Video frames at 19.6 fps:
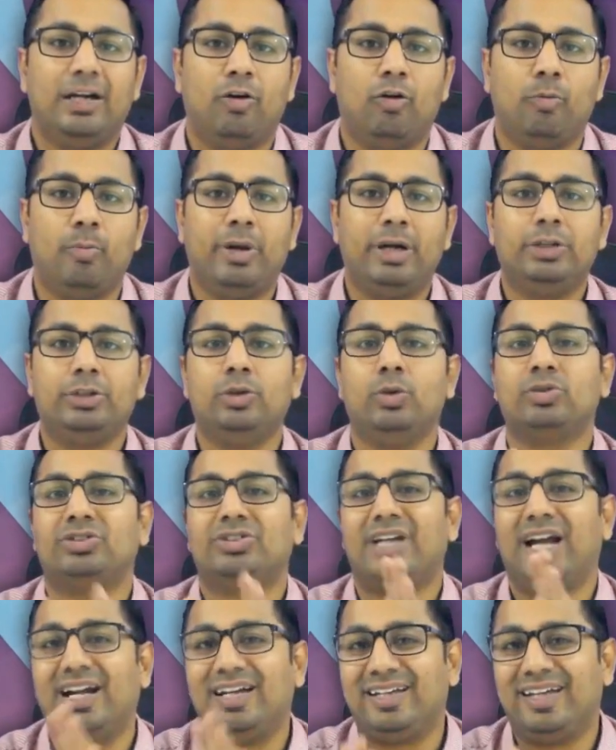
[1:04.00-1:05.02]
November you
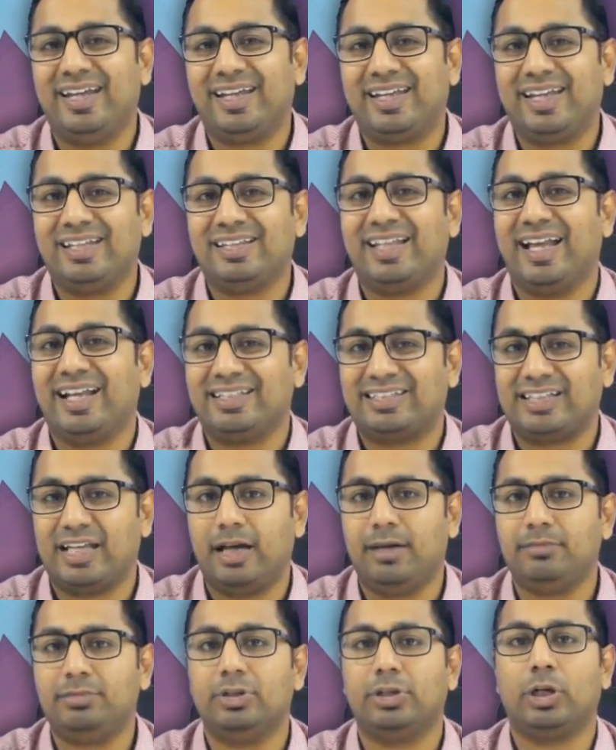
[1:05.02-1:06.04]
start taking the
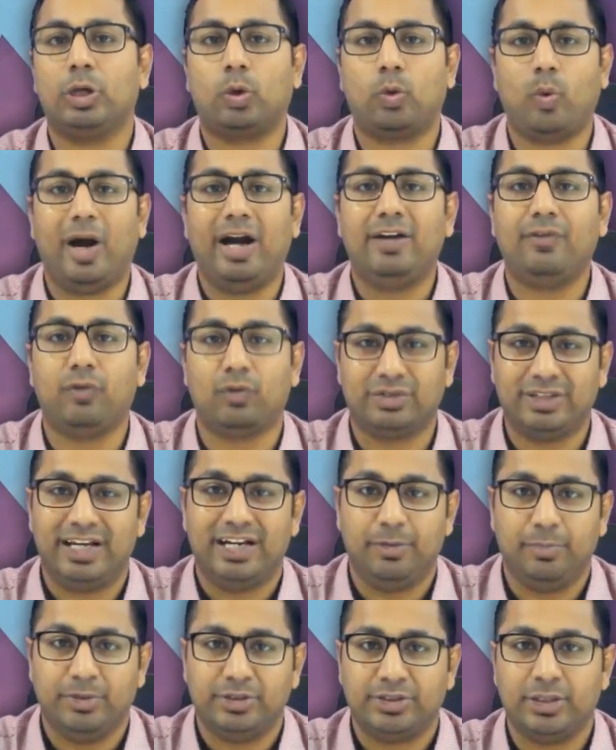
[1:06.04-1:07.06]
exams required for the
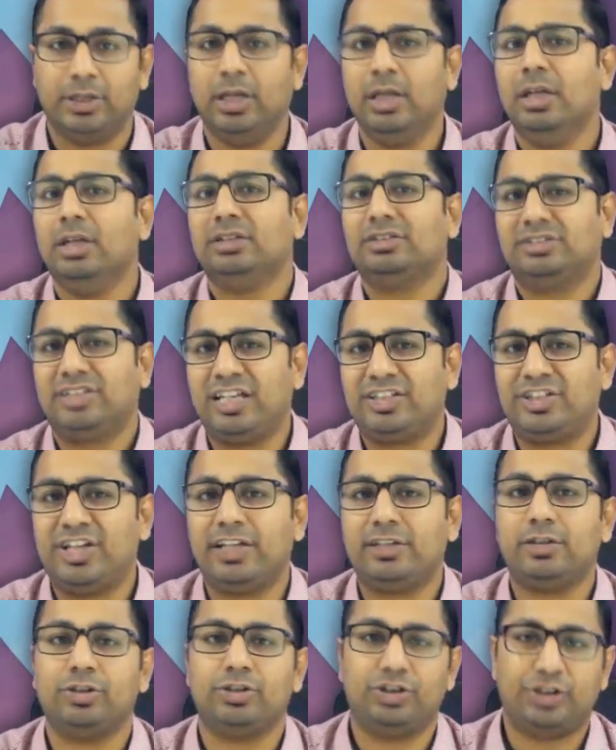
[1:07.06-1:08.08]
admission, such
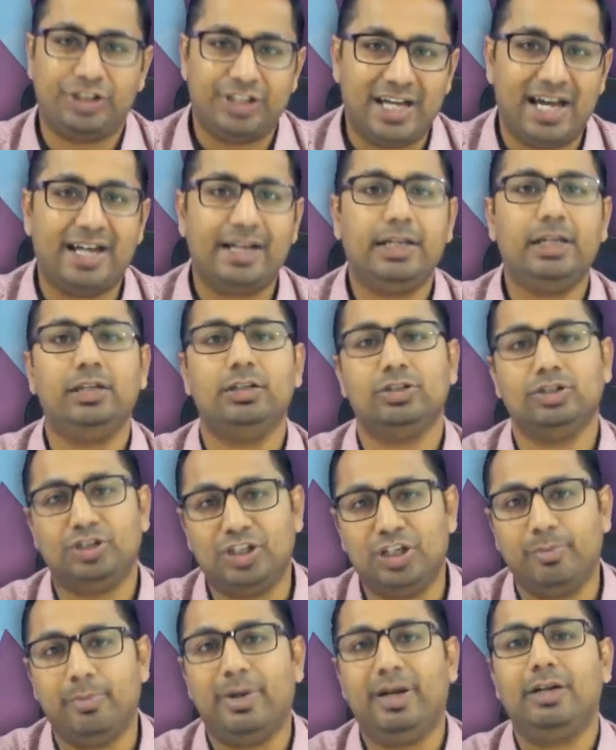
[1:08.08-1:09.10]
as GRE,
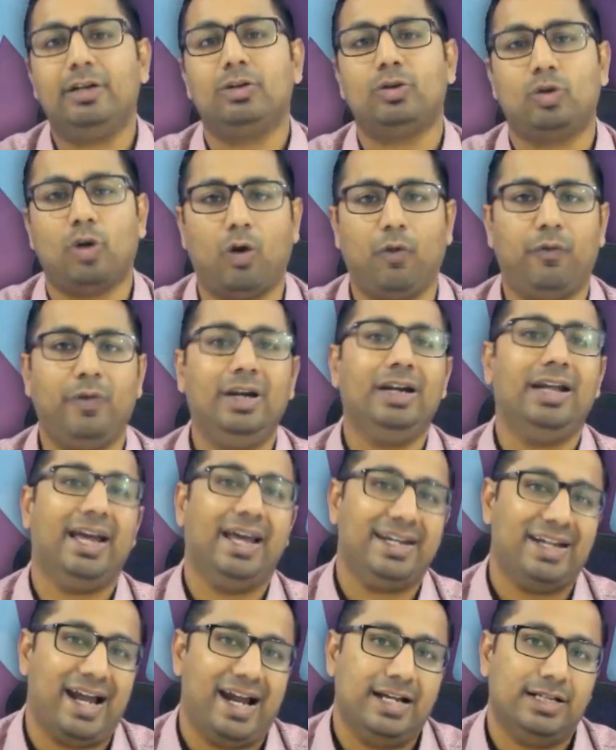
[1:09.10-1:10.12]
GMAT, TOEFL
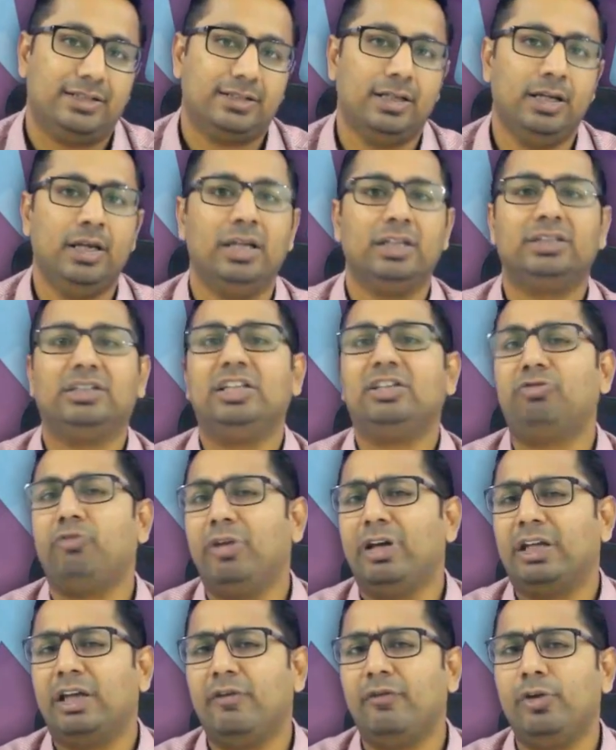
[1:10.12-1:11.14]
and IELTS. This
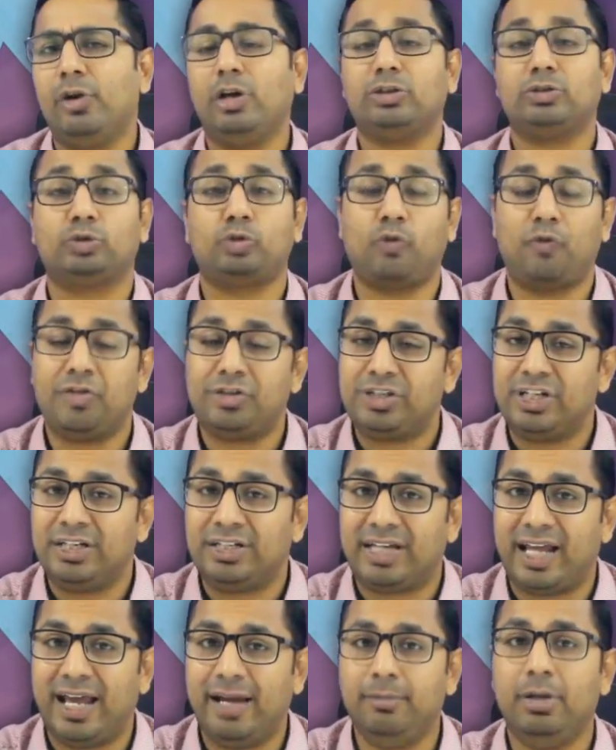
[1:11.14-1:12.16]
will give you a
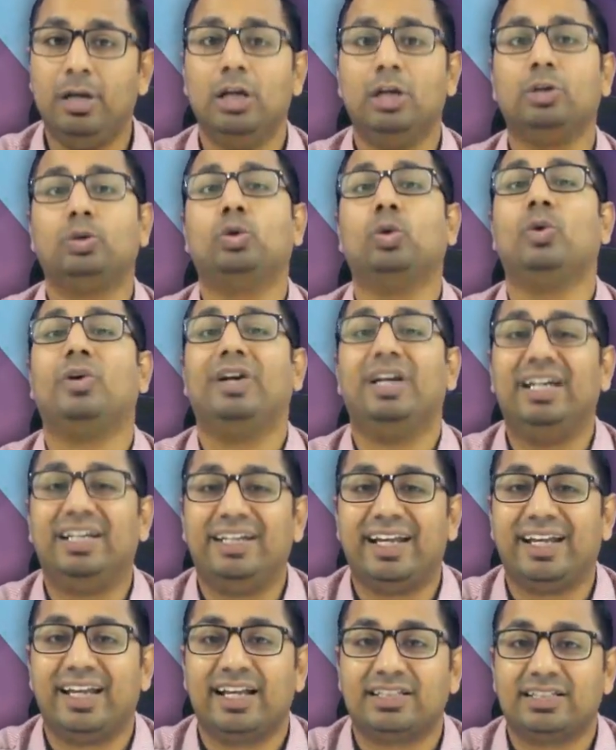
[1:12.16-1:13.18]
sufficient time to
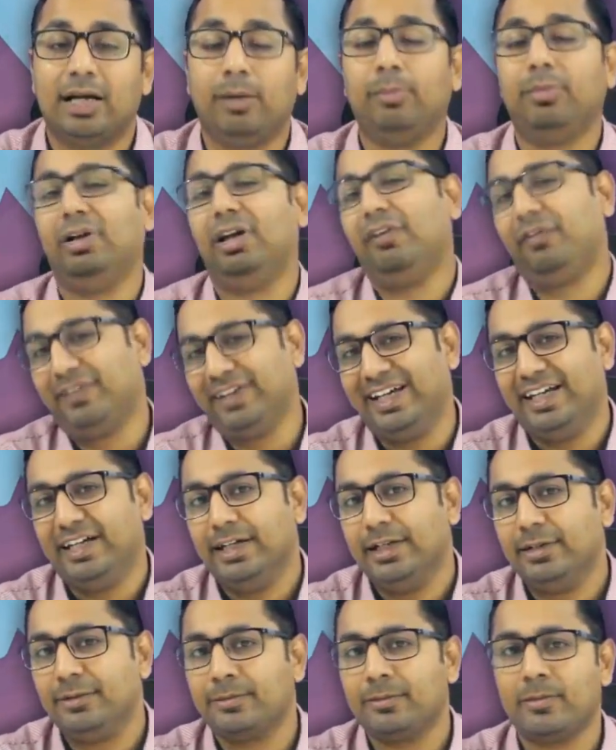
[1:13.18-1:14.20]
retake exam if
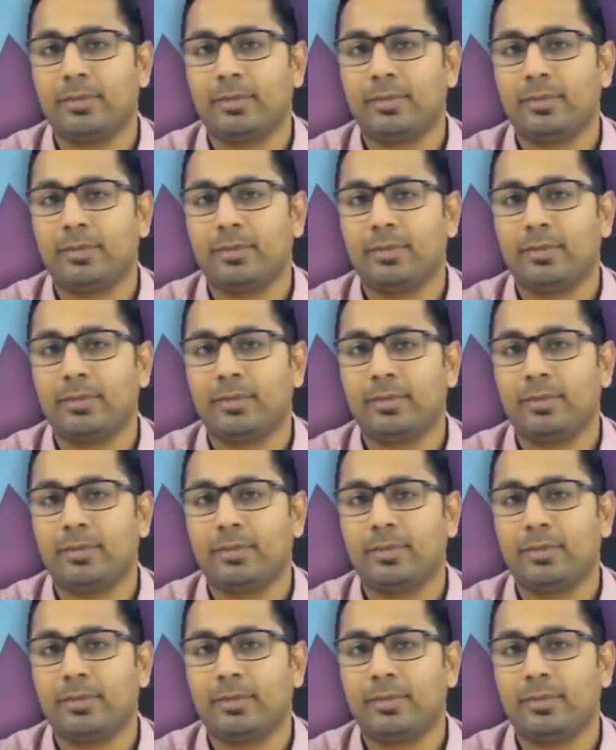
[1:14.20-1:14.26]
needed.